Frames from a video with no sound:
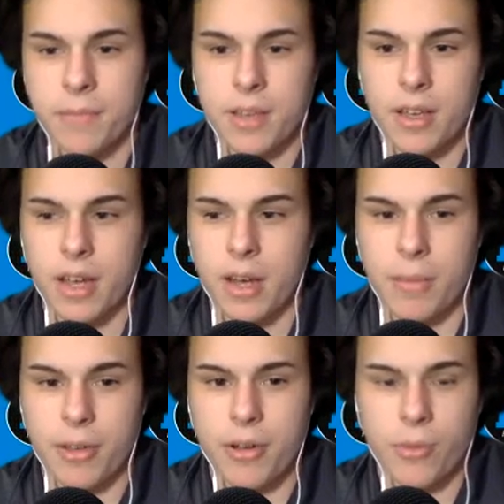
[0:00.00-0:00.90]

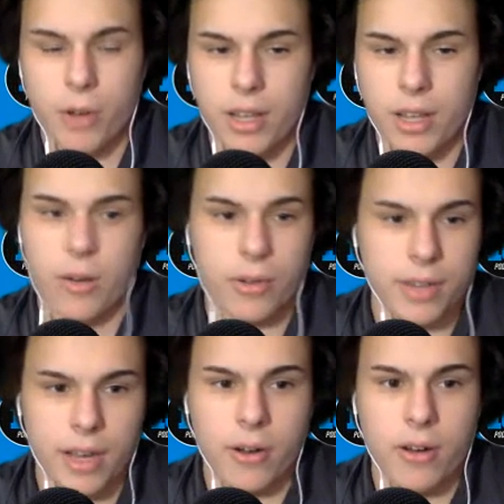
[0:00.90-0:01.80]
They're going to run it here
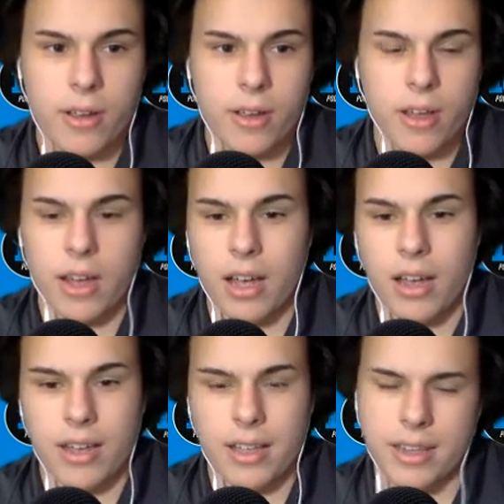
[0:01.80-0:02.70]
and there,
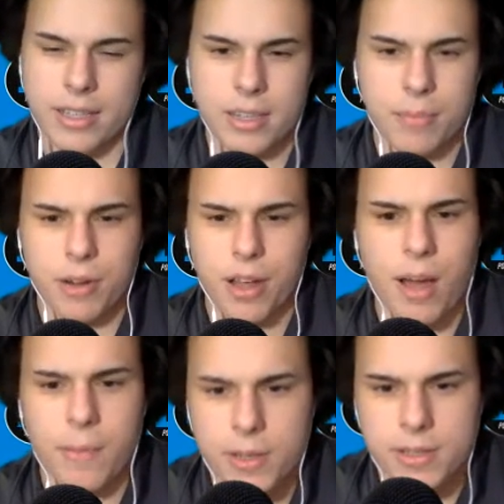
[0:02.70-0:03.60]
and that's a pretty
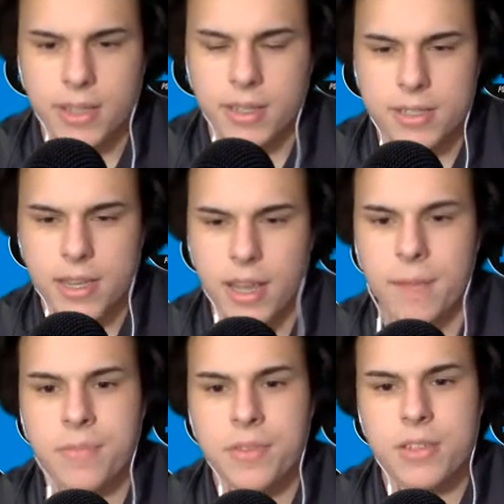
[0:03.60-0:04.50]
obvious thing to
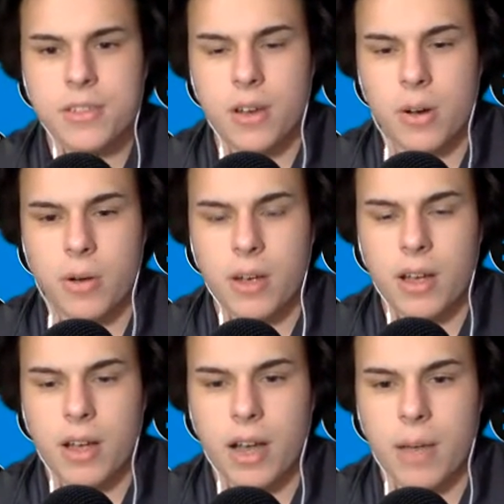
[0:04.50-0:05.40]
say. So
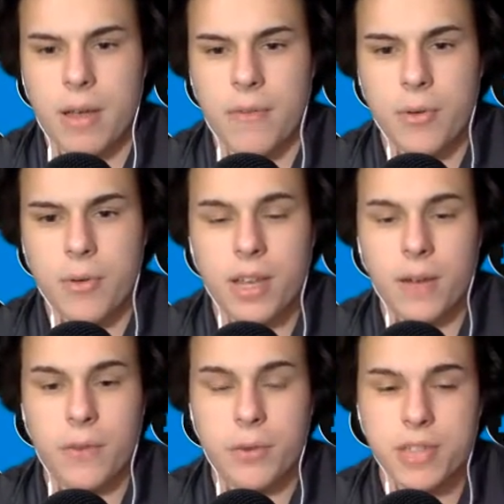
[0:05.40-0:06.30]
if you can
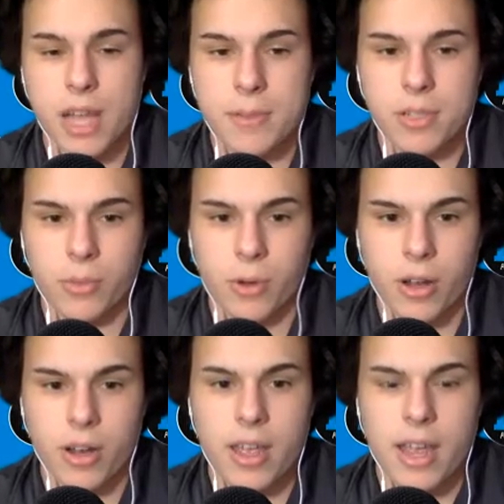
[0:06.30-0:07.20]
get a few stops on the
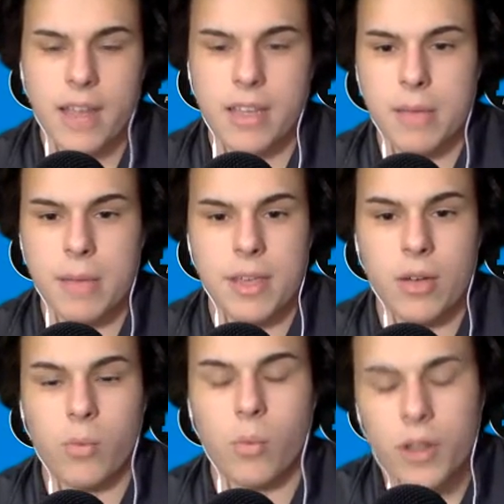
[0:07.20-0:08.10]
run and then maybe
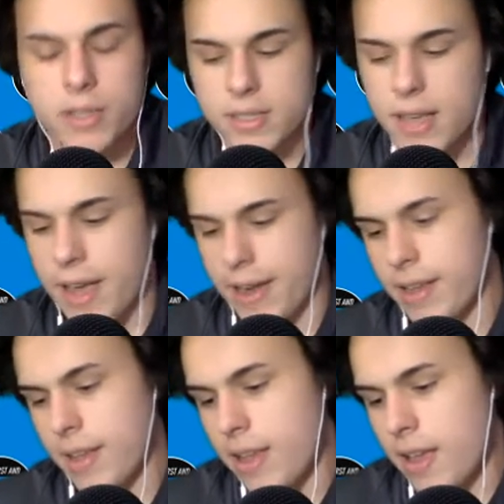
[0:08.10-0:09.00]
get 1
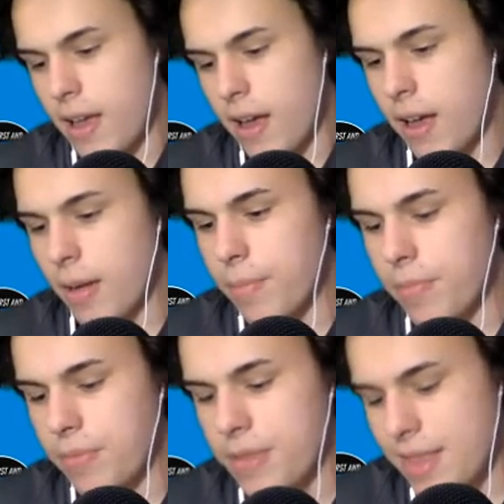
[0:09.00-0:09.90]
sack,
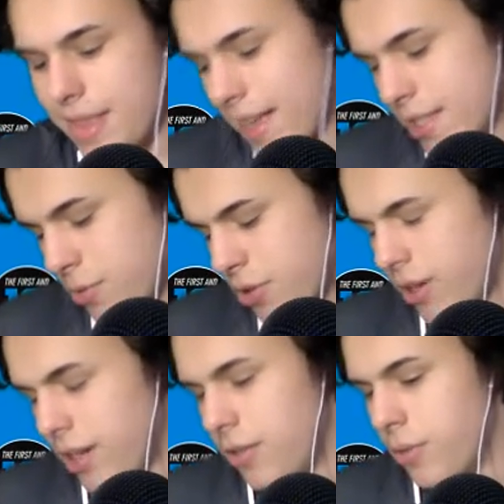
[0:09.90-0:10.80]
that's what
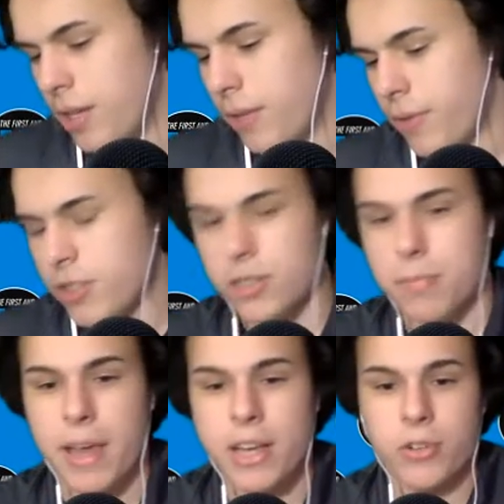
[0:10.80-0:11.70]
you're going to need to do on defense.
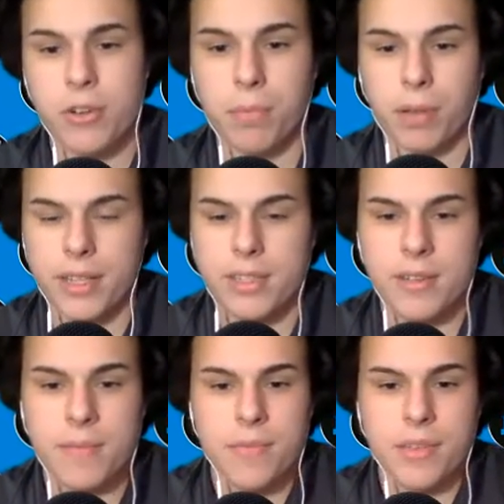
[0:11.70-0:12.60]
Just make sure you
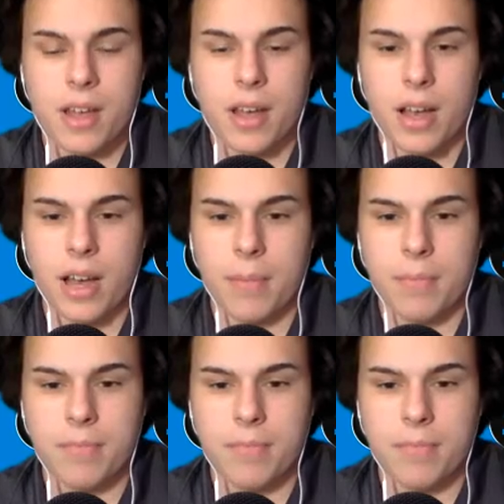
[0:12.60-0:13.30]
blitz. And,